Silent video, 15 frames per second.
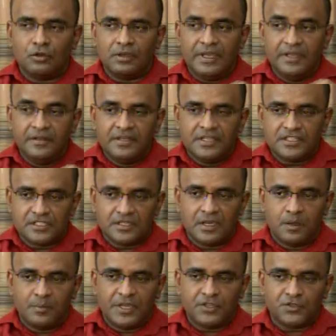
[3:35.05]
in this
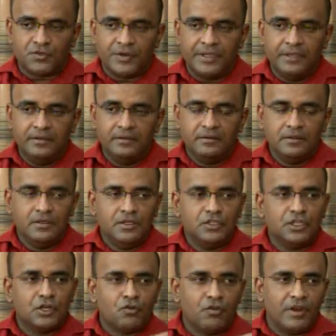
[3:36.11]
commentary
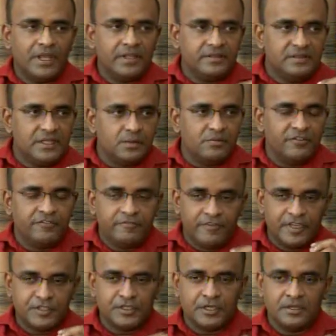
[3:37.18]
to create
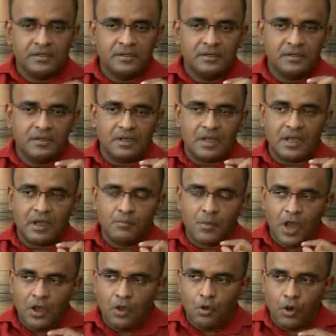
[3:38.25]
division
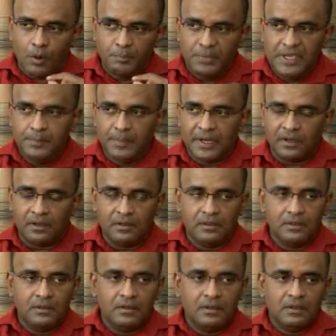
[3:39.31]
among our people
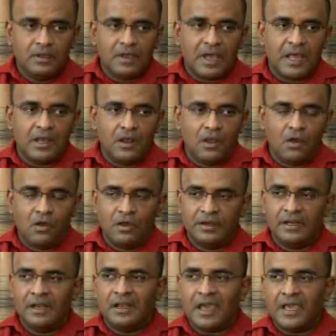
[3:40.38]
along
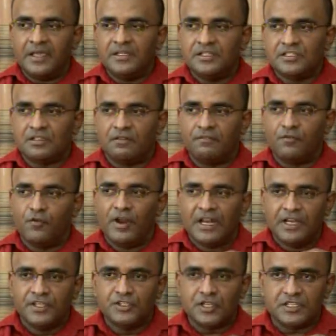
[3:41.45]
the lines of
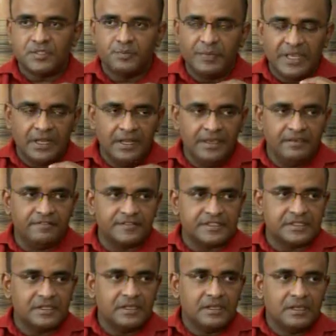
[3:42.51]
religious beliefs
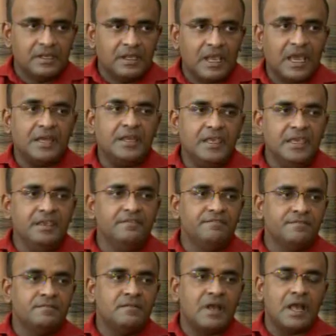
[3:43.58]
and
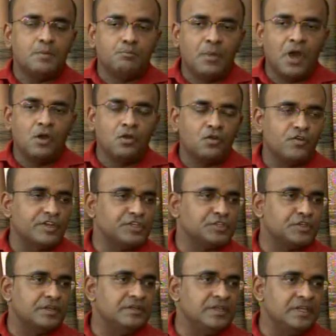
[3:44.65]
even among
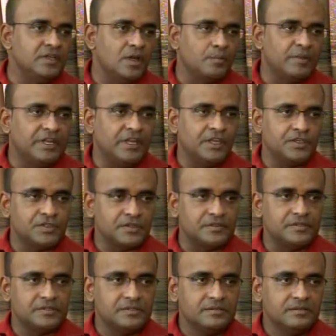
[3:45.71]
Christian
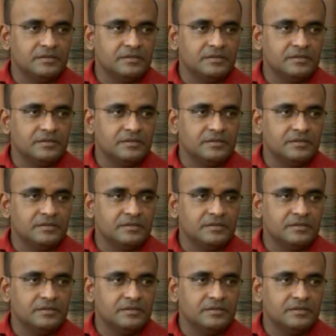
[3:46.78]
denominations.